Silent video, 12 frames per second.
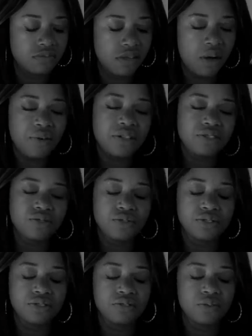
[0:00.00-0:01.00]
I want to
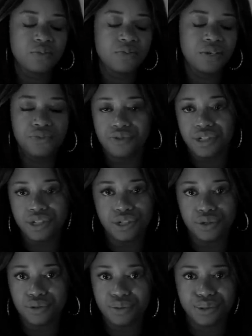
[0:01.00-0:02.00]
talk to a 14-year-old.